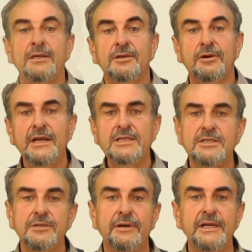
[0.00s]

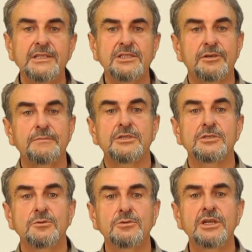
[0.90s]
Grades and grade
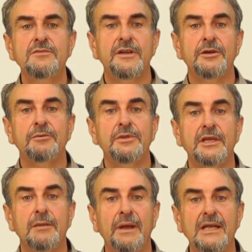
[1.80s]
descriptions also vary with
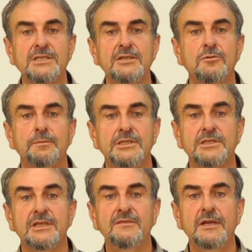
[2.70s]
the capacity or
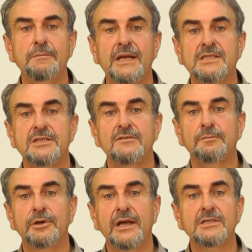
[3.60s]
perceived capacity
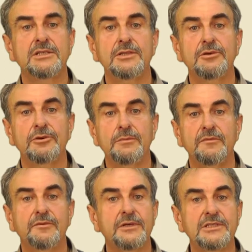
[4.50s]
of products in the group.
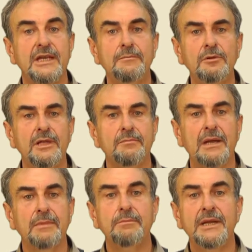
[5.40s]
For example, there
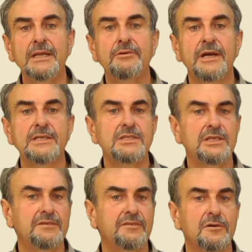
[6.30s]
may be many grades
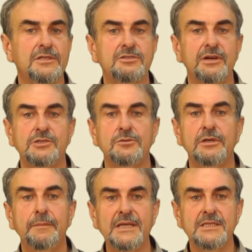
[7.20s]
to define structural
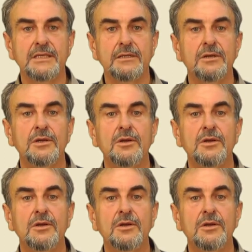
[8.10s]
capacity,